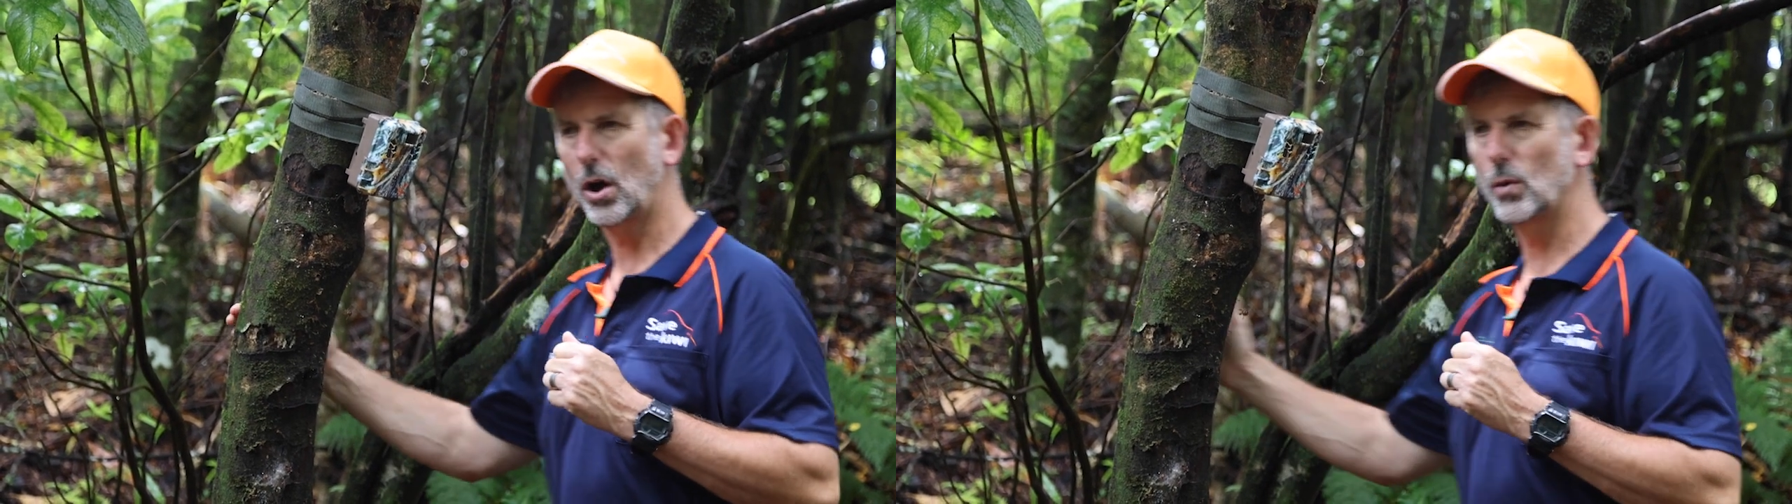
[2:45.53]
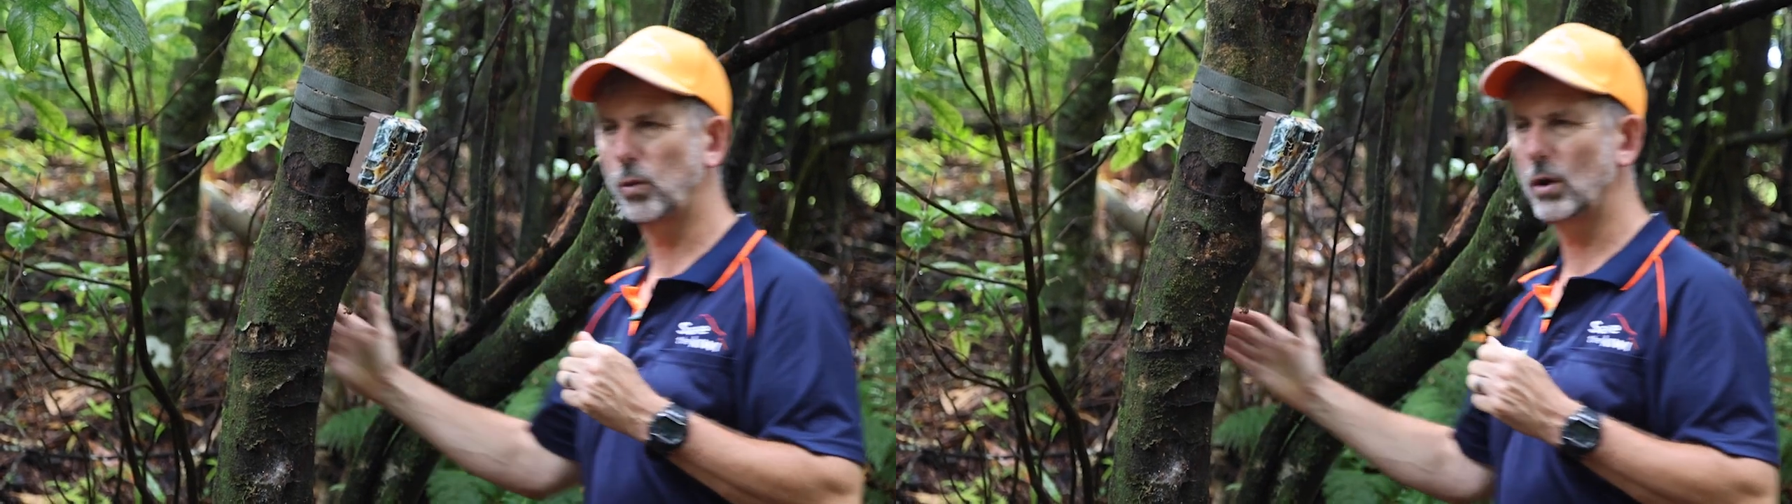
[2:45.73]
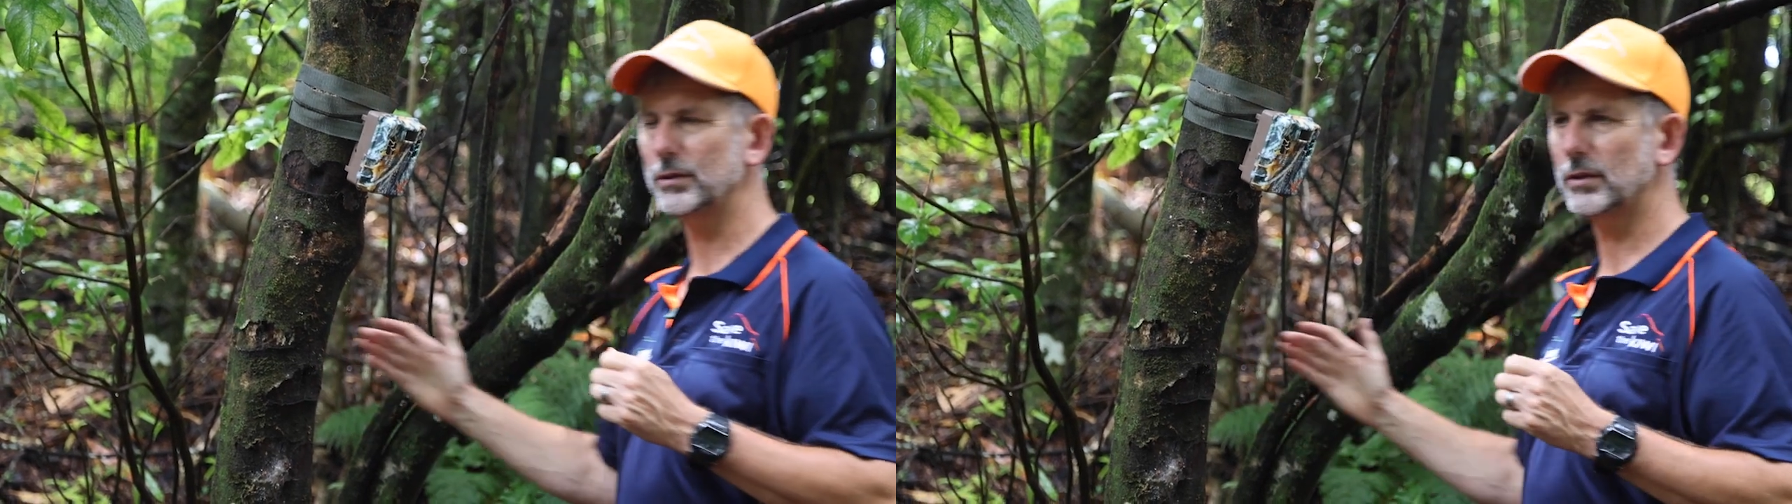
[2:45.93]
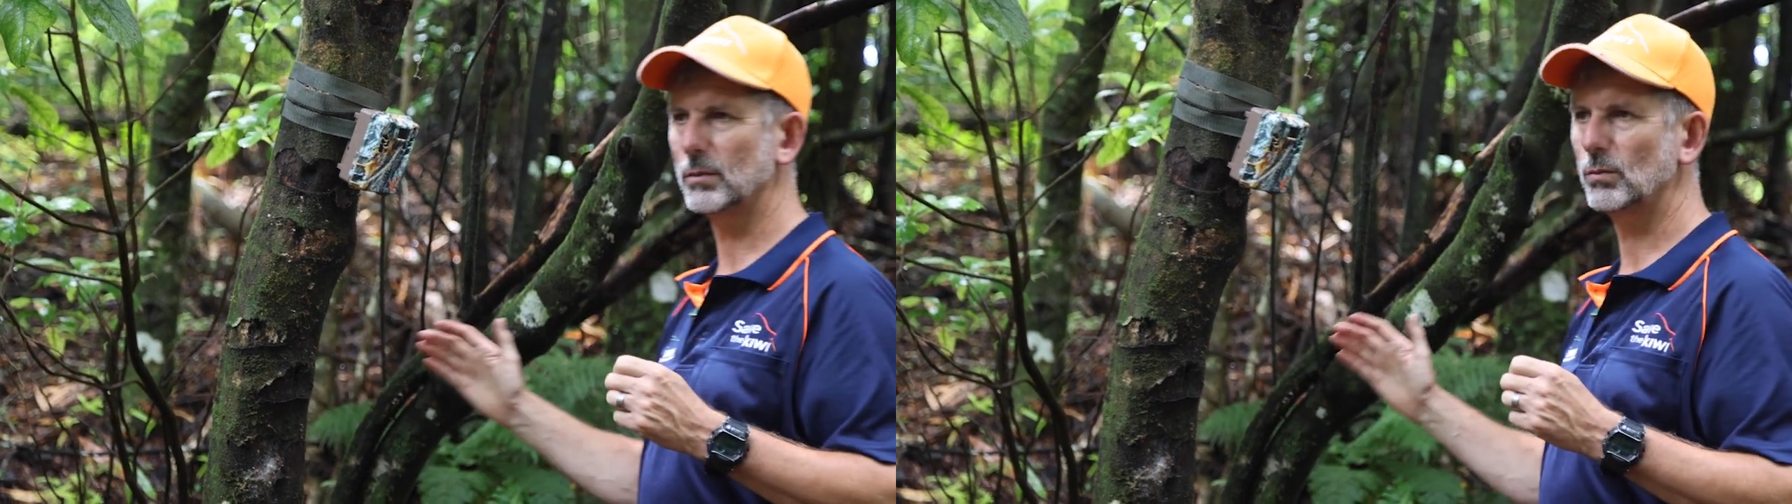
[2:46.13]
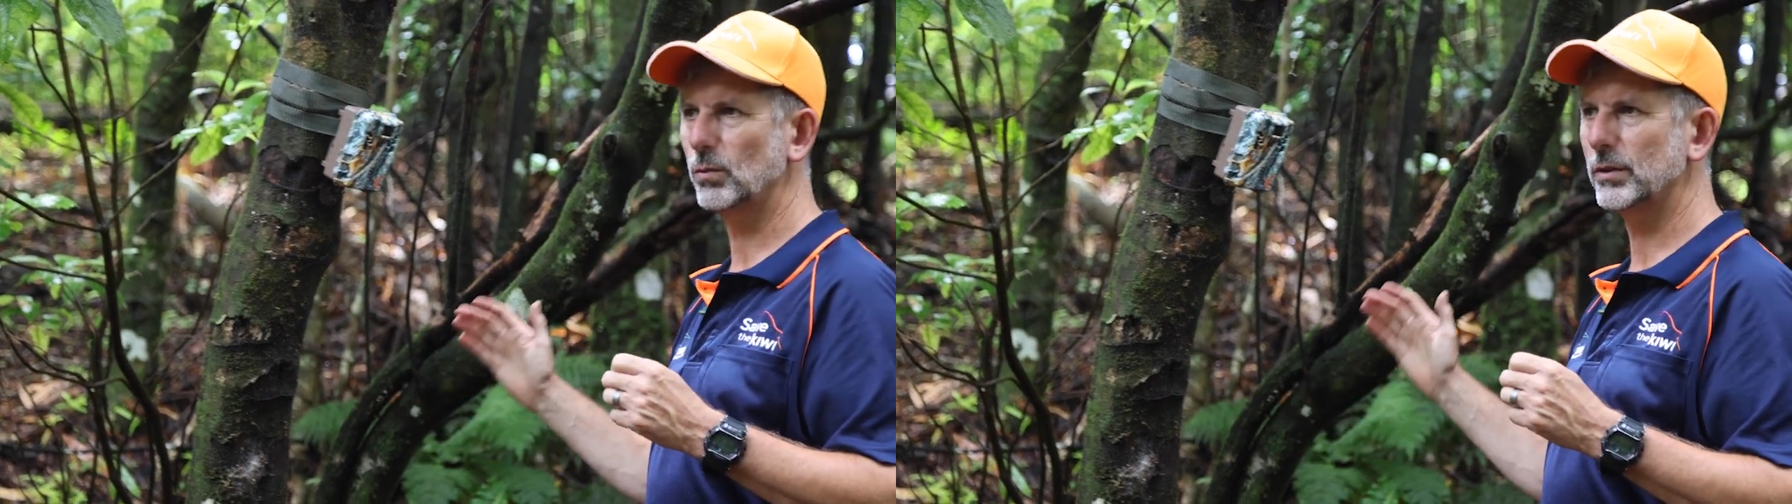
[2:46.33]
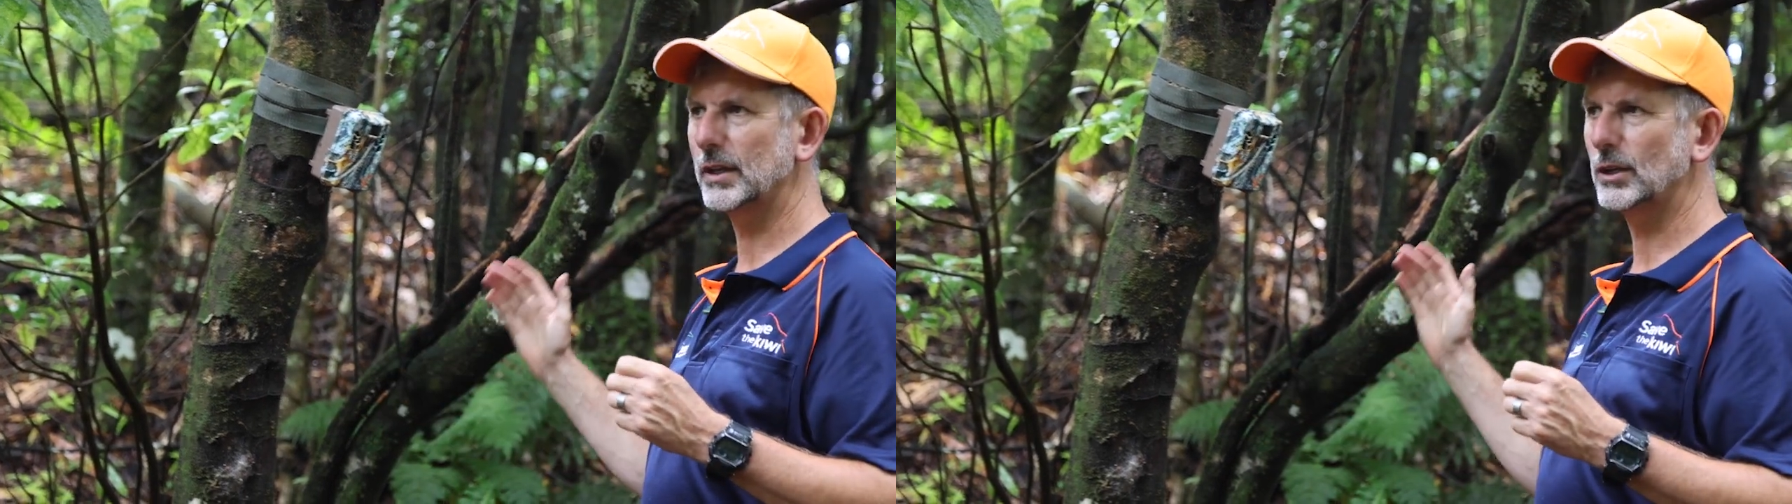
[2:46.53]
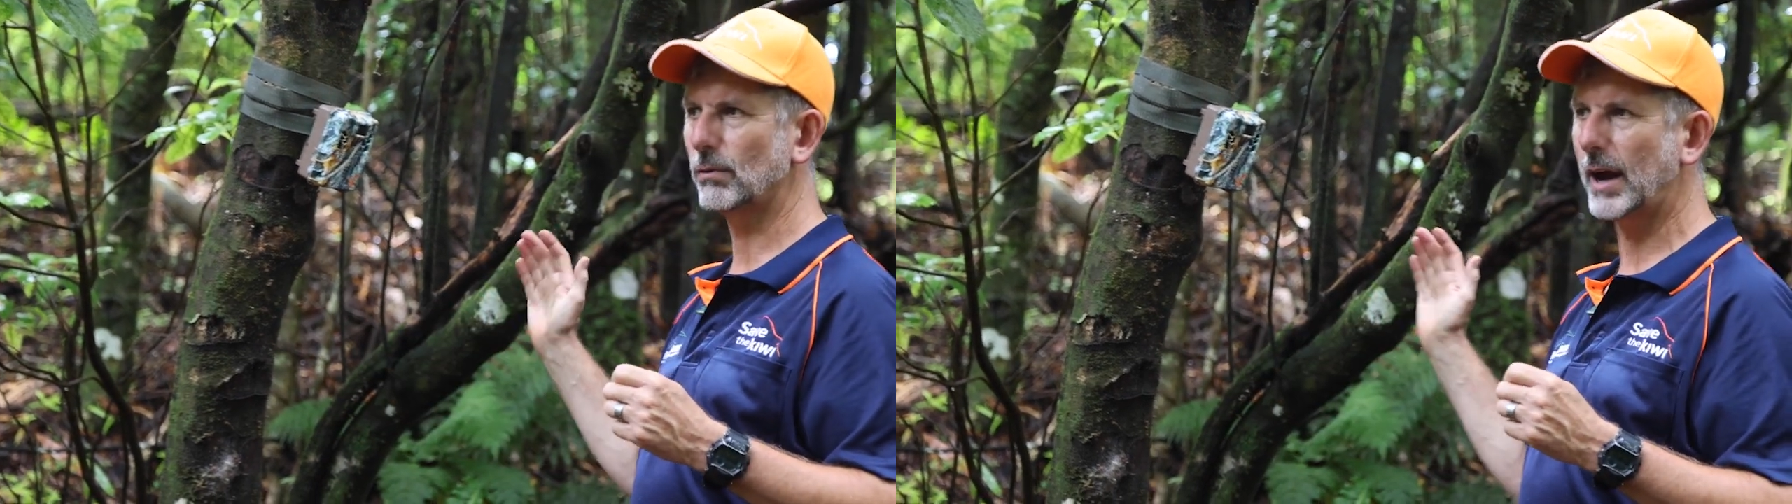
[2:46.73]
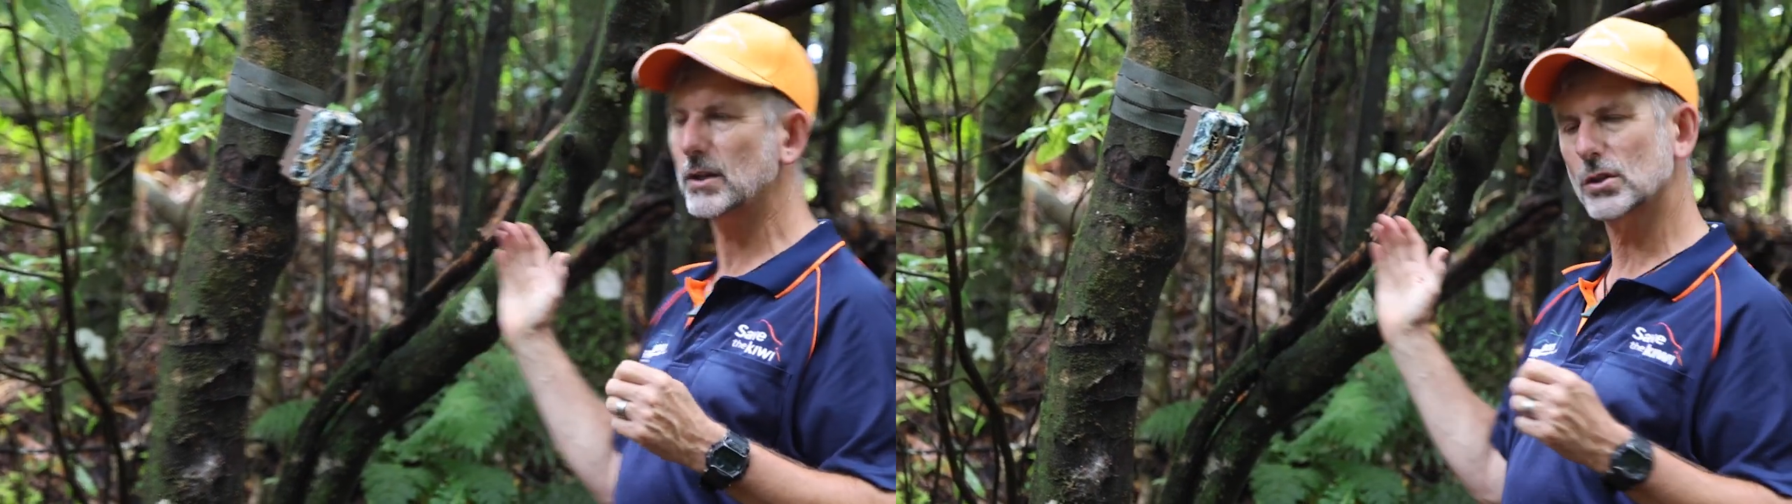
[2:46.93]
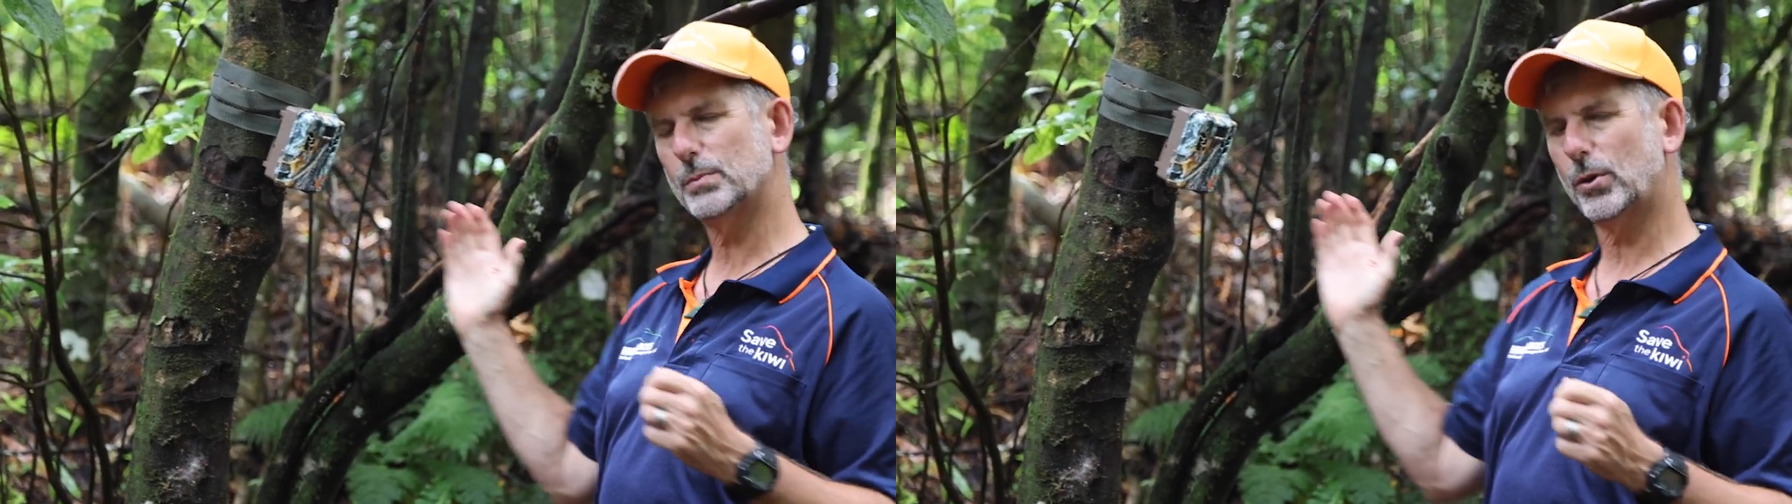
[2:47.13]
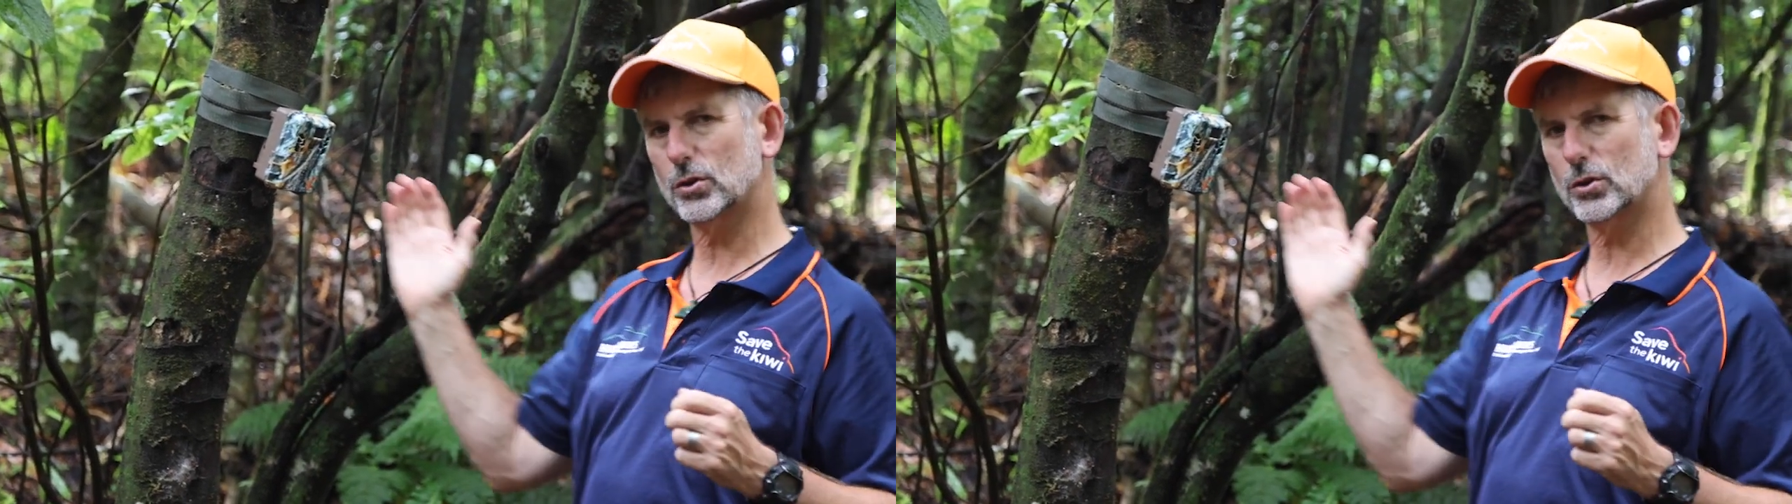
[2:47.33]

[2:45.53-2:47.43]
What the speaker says: I want them with the greatest